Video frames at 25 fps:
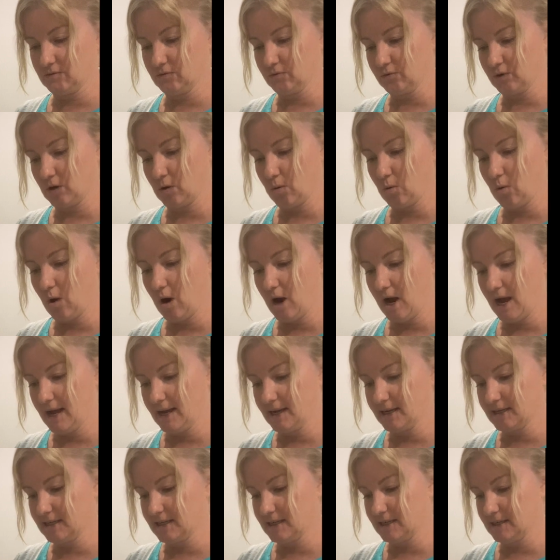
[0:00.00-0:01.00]

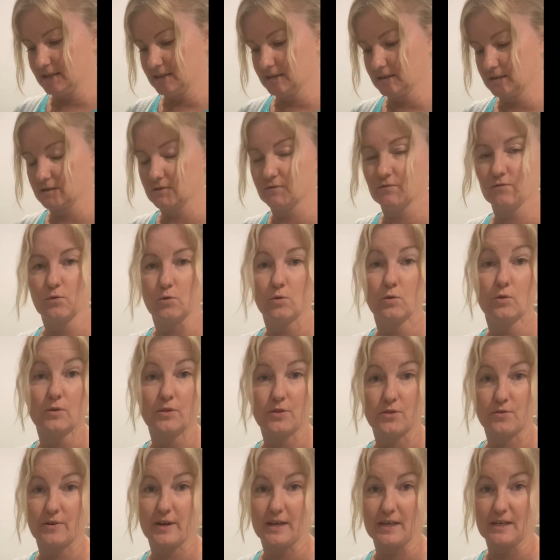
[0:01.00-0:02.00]
required is for
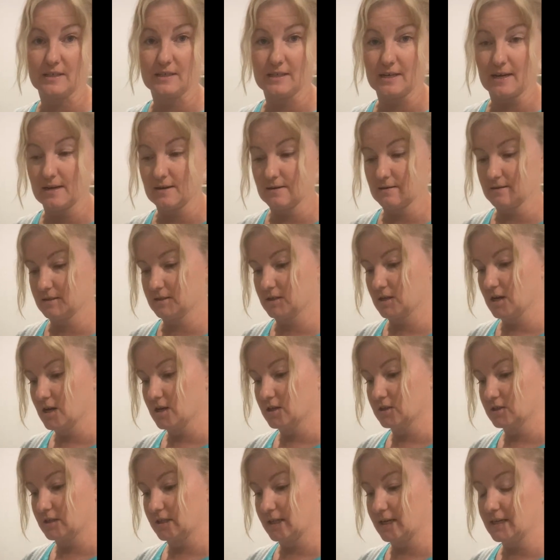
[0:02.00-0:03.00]
3 containers.
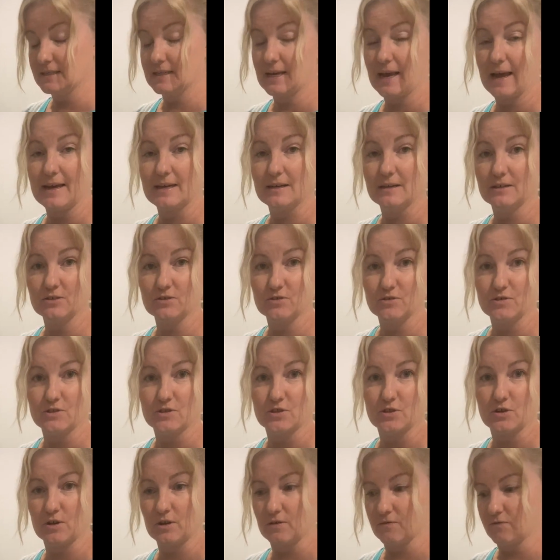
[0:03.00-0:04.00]
So that's
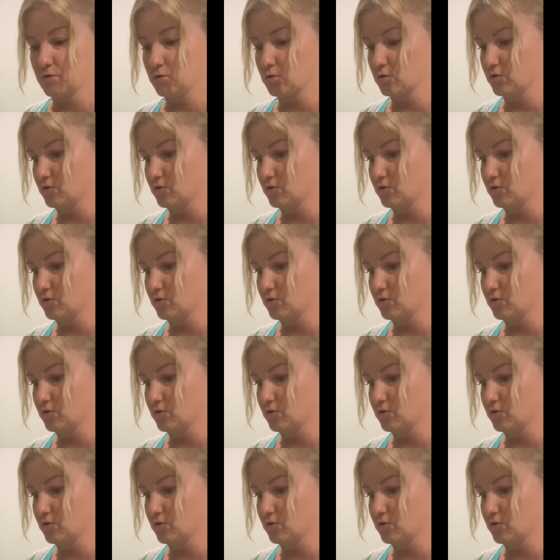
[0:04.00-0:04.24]
834